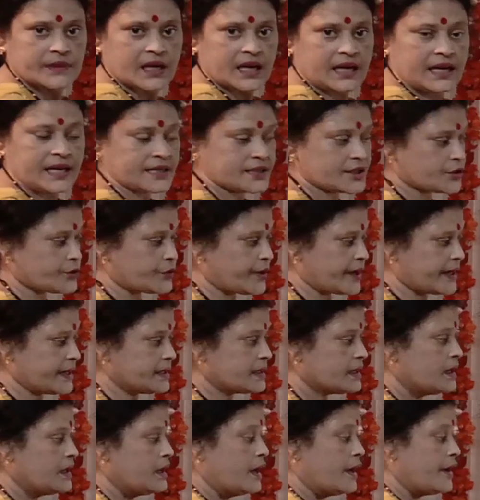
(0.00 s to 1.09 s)
Clear, student?
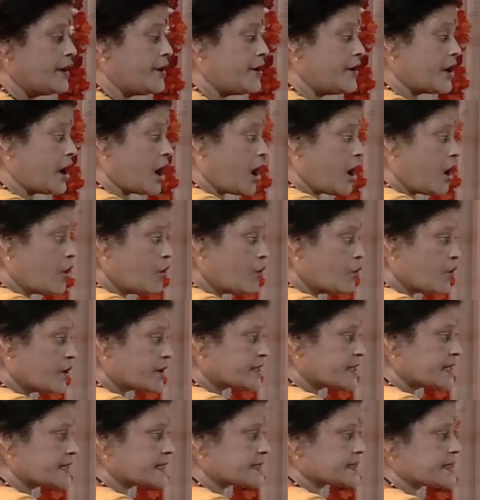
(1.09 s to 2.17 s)
Now
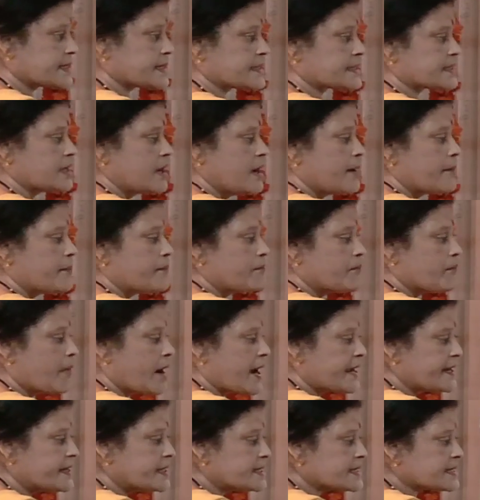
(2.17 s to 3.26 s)
what is this?
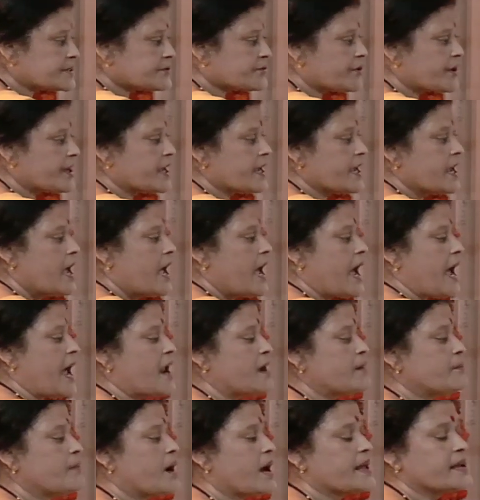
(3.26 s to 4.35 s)
Minus 3
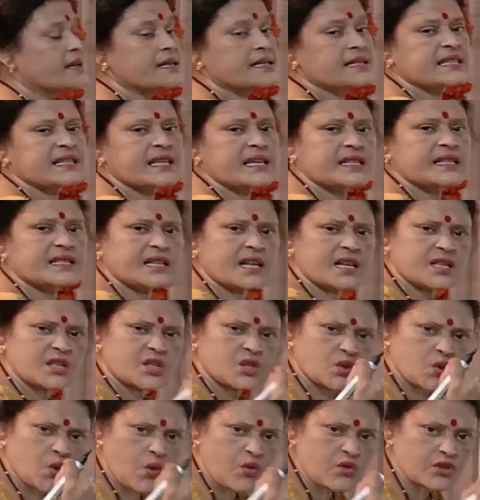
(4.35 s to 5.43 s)
and minus 6 are
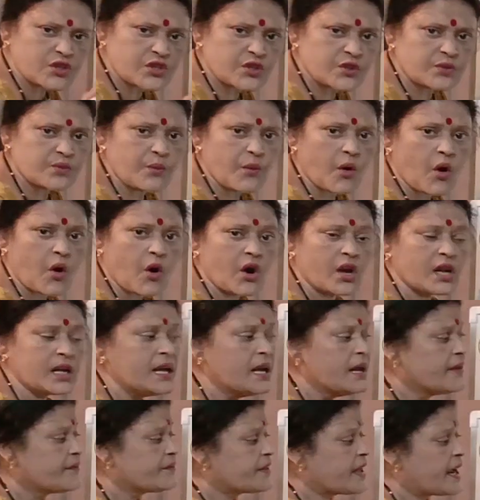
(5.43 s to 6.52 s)
so small
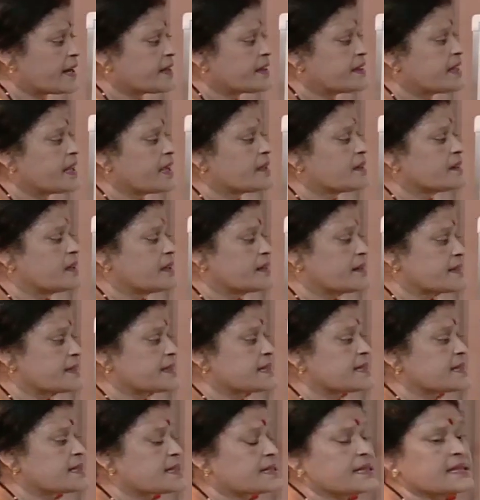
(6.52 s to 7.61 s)
that the
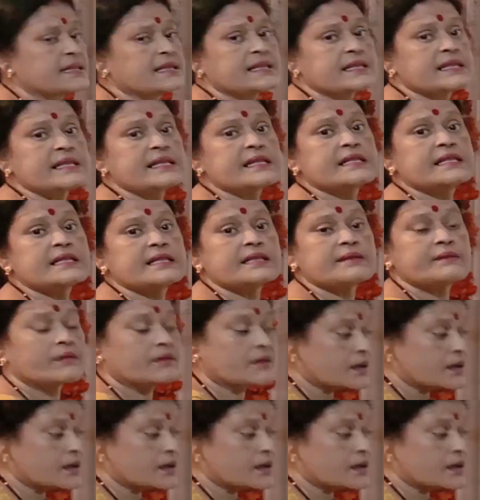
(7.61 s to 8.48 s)
resistance is